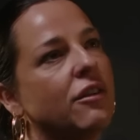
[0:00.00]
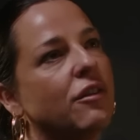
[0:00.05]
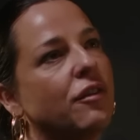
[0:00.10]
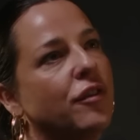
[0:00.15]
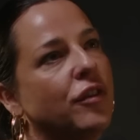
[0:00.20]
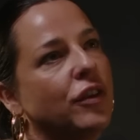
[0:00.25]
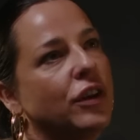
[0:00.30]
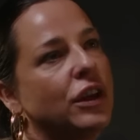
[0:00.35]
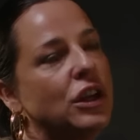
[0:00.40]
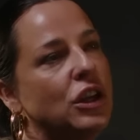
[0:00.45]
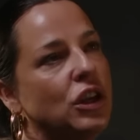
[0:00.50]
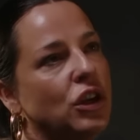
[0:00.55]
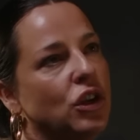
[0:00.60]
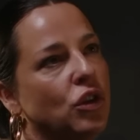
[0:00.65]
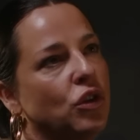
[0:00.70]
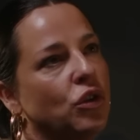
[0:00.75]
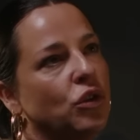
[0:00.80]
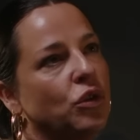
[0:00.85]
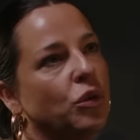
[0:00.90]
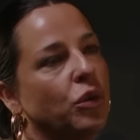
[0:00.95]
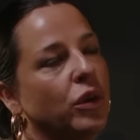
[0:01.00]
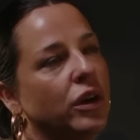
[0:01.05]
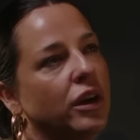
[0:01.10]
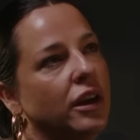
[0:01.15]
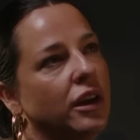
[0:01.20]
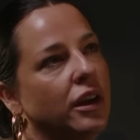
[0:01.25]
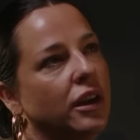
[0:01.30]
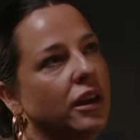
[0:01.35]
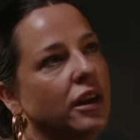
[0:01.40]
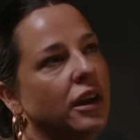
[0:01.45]
for you,
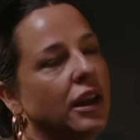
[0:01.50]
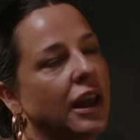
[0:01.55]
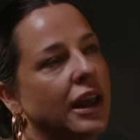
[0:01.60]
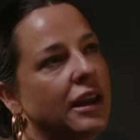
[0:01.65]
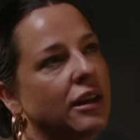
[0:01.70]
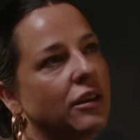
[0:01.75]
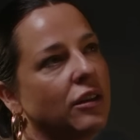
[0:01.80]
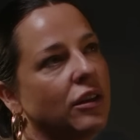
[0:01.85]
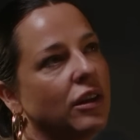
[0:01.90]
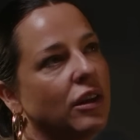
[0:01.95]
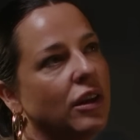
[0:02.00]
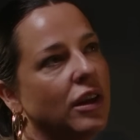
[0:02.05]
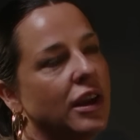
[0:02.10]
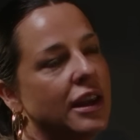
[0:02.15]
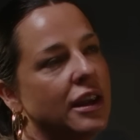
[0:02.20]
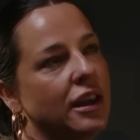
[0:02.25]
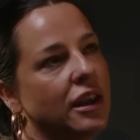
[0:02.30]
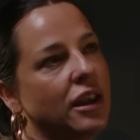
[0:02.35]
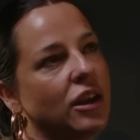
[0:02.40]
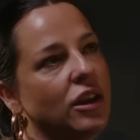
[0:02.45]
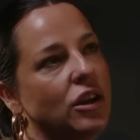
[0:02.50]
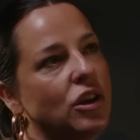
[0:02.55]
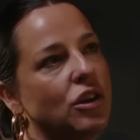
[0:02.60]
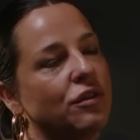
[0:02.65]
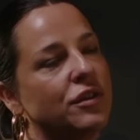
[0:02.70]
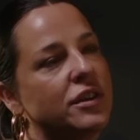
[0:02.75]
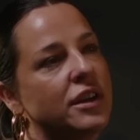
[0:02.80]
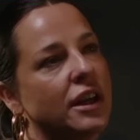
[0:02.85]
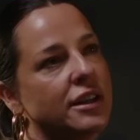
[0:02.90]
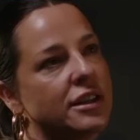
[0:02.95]

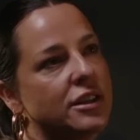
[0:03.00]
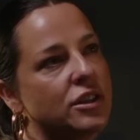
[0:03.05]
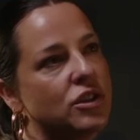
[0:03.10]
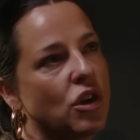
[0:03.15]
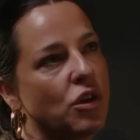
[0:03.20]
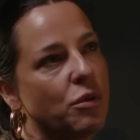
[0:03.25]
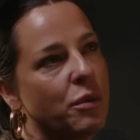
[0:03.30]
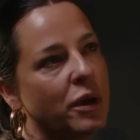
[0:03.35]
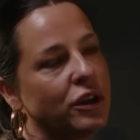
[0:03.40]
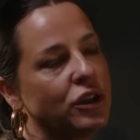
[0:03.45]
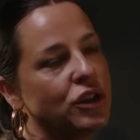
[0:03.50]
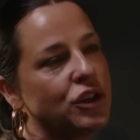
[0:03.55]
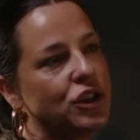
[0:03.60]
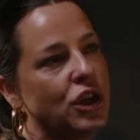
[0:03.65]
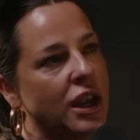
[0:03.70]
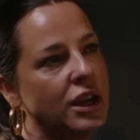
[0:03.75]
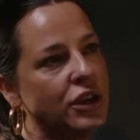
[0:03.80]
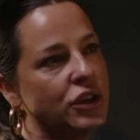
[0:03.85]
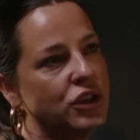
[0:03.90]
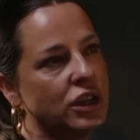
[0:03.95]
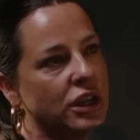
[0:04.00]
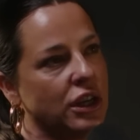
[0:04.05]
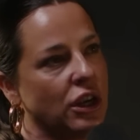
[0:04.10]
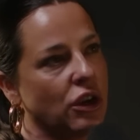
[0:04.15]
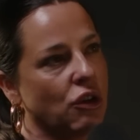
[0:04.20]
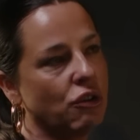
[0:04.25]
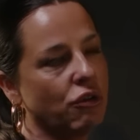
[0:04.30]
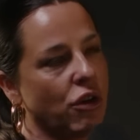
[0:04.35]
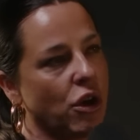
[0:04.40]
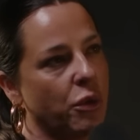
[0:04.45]
you've done so much changing
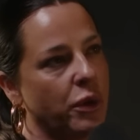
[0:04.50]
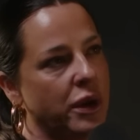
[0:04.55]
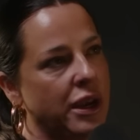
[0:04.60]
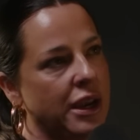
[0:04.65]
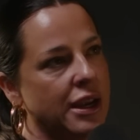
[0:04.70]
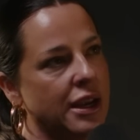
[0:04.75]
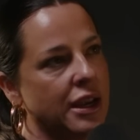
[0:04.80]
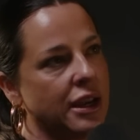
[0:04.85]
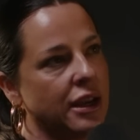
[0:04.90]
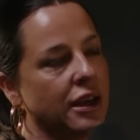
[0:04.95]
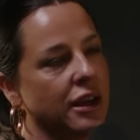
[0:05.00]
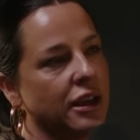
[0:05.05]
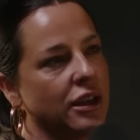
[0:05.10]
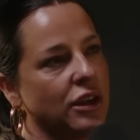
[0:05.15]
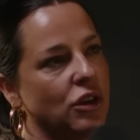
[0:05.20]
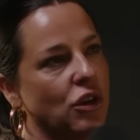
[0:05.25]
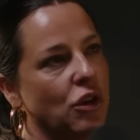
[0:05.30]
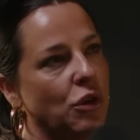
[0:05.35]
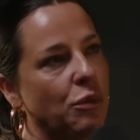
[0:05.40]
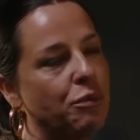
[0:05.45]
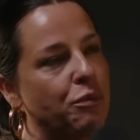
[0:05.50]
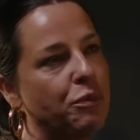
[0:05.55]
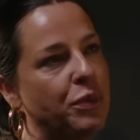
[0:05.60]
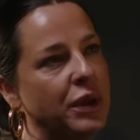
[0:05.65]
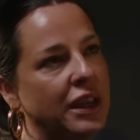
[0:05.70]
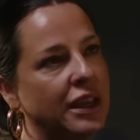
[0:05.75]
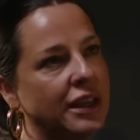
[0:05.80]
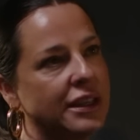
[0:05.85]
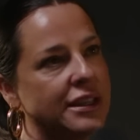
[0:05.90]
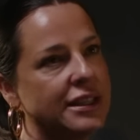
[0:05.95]
and growing. Your
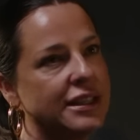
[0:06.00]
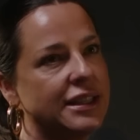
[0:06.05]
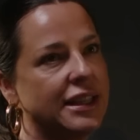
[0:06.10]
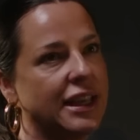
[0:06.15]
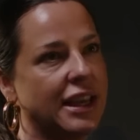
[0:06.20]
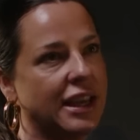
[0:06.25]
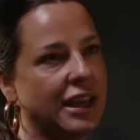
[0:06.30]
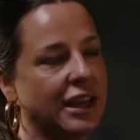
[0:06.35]
biggest thing.